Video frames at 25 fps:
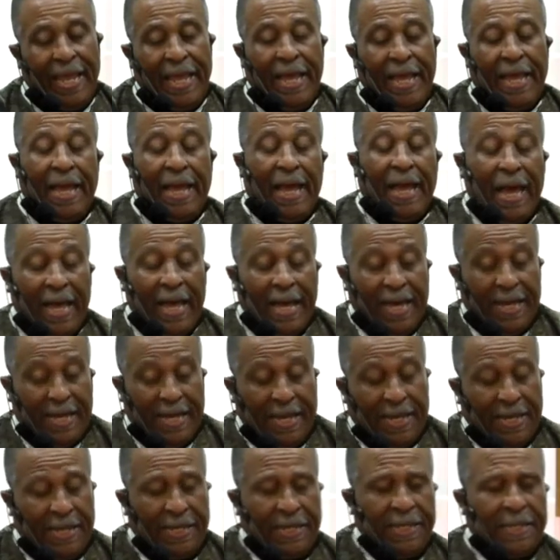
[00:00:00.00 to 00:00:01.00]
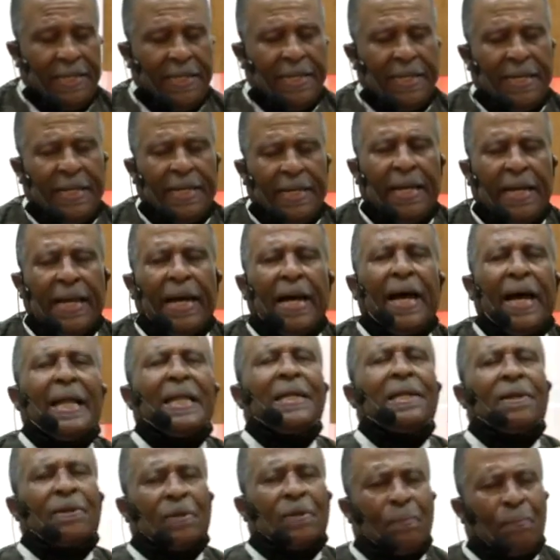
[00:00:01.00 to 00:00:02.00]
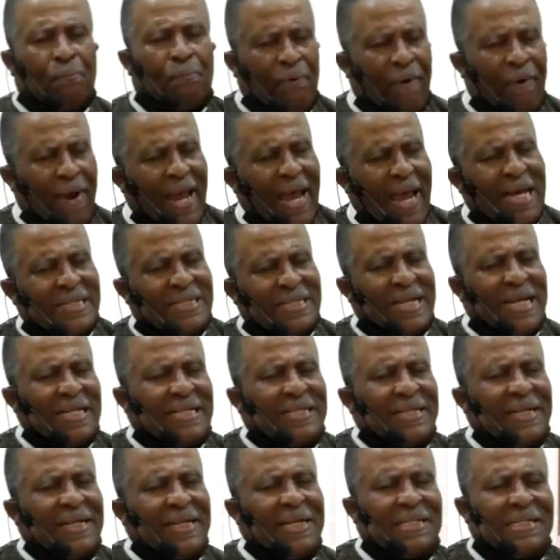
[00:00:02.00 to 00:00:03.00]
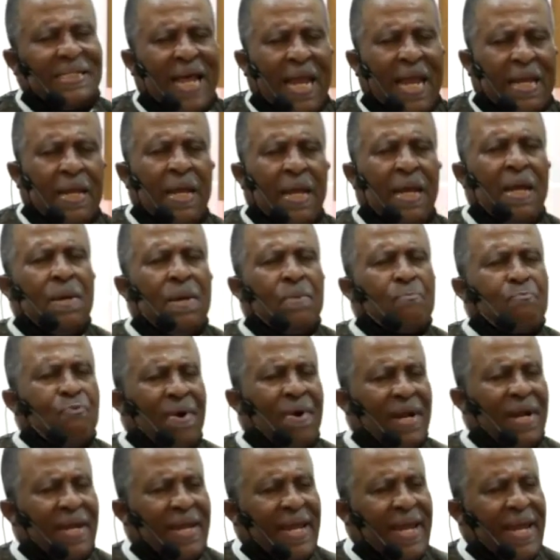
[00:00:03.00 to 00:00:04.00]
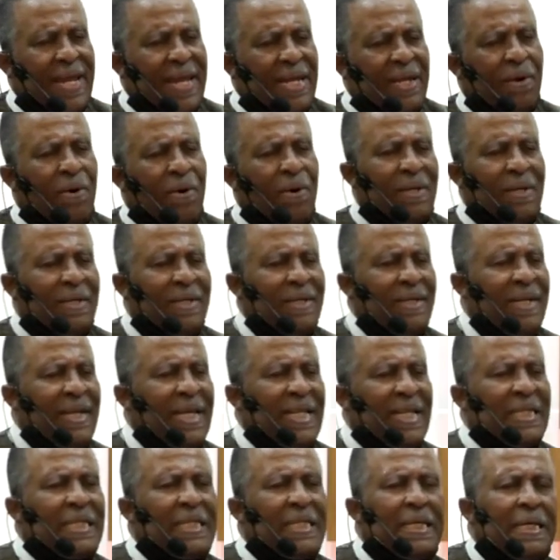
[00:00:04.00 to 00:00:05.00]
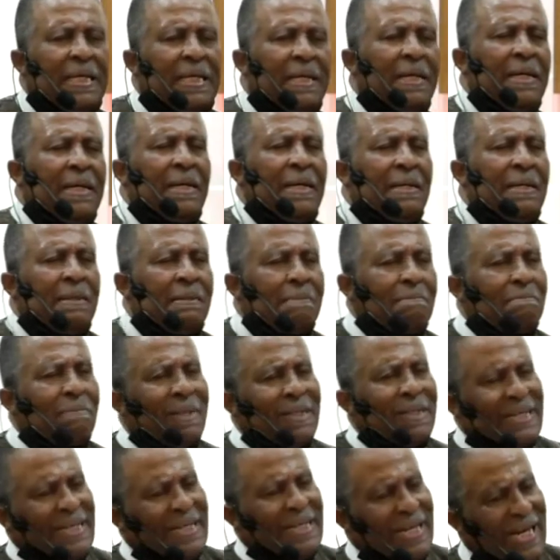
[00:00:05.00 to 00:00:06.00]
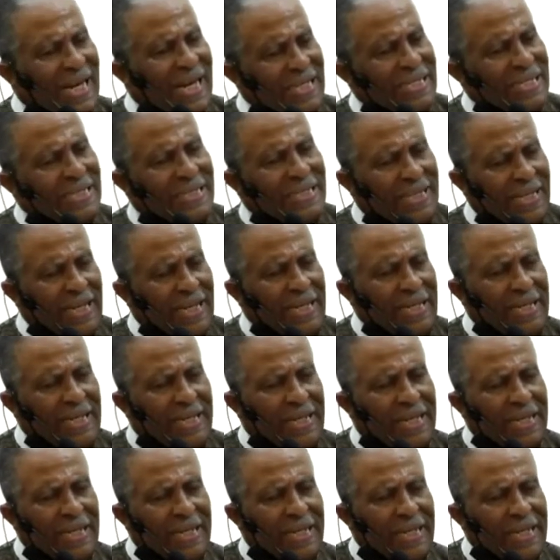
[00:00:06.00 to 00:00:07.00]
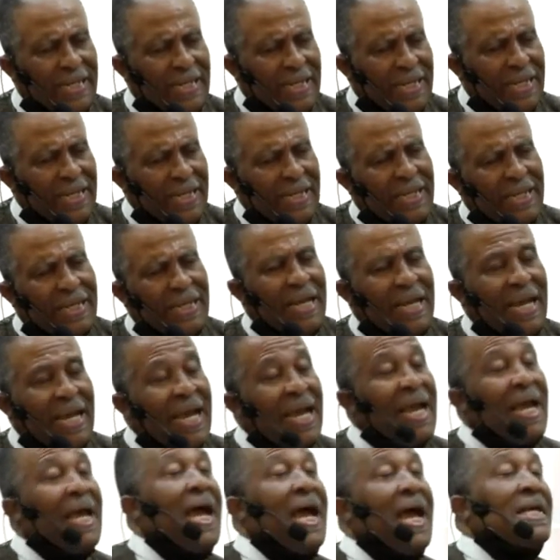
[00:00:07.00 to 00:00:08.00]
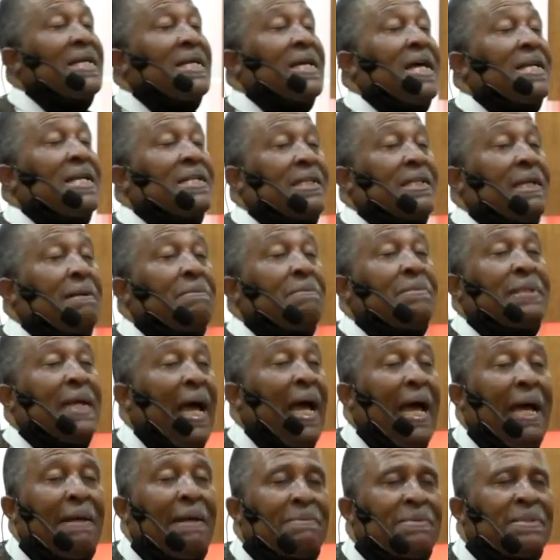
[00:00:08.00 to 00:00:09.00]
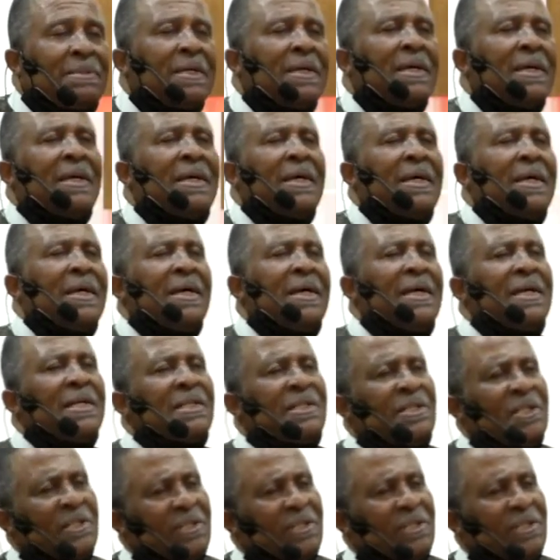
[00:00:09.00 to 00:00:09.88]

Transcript: uh, uh a little prayer. As I said, it's not predicated on length, but content. And, and, and sometimes it's just a